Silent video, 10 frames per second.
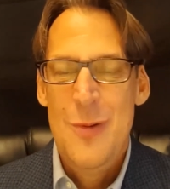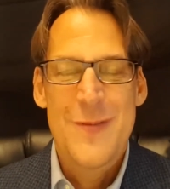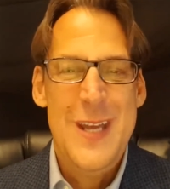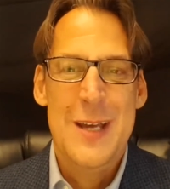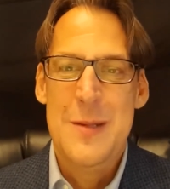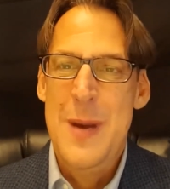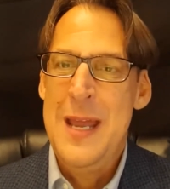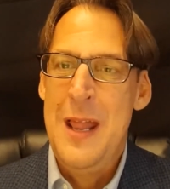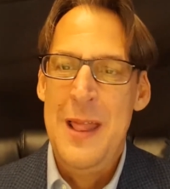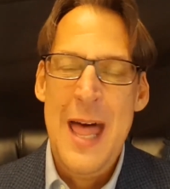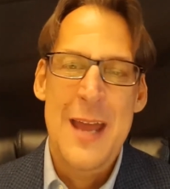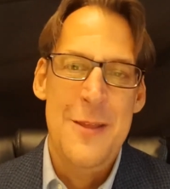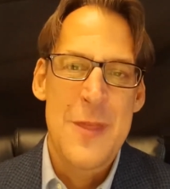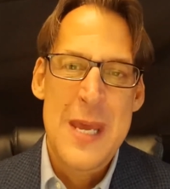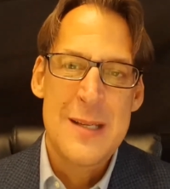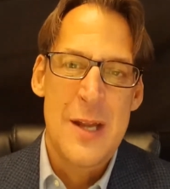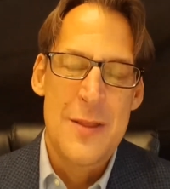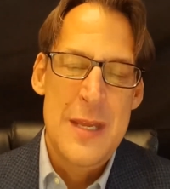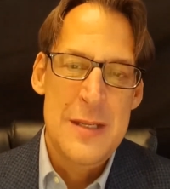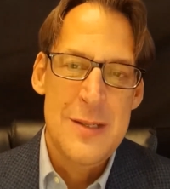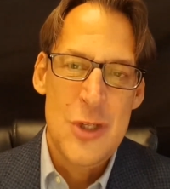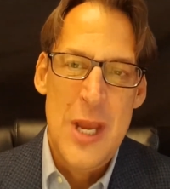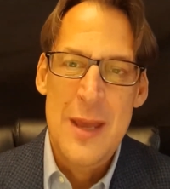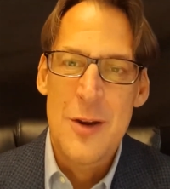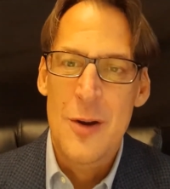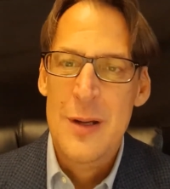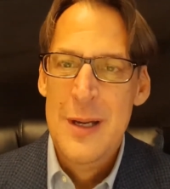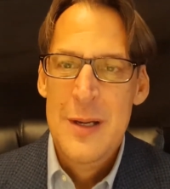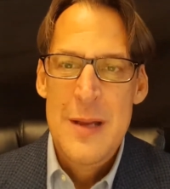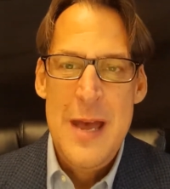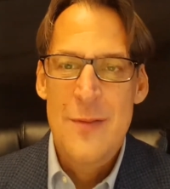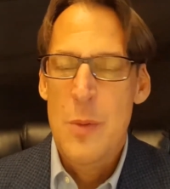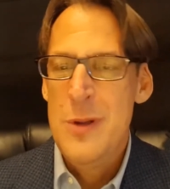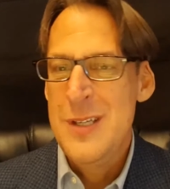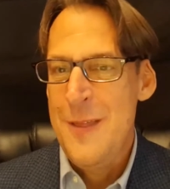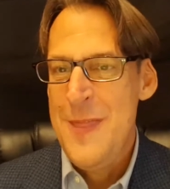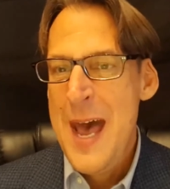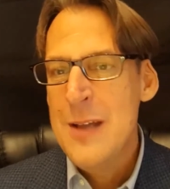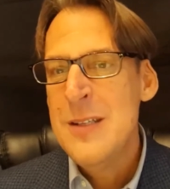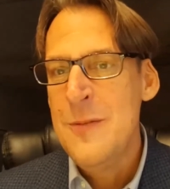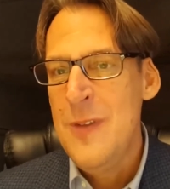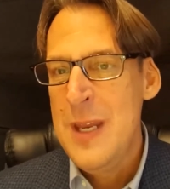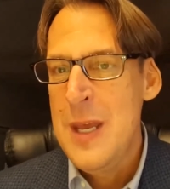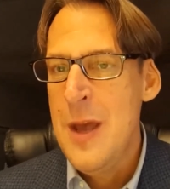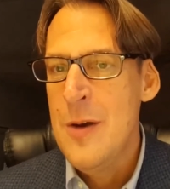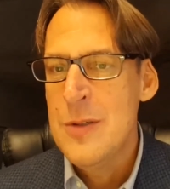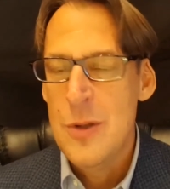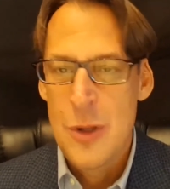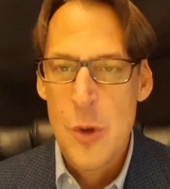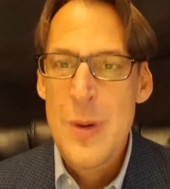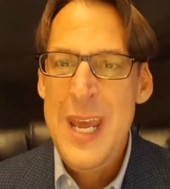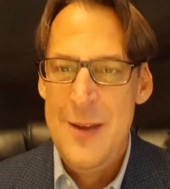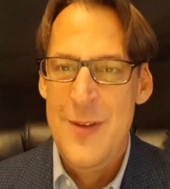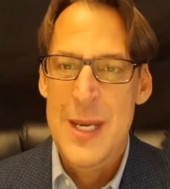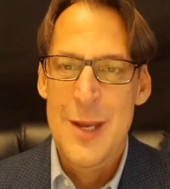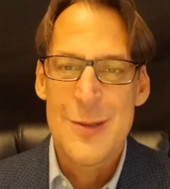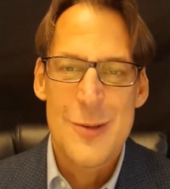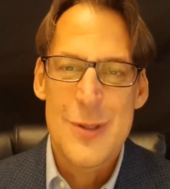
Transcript: We've talked about a lot of things on this channel, have almost 1,000 videos, unique videos.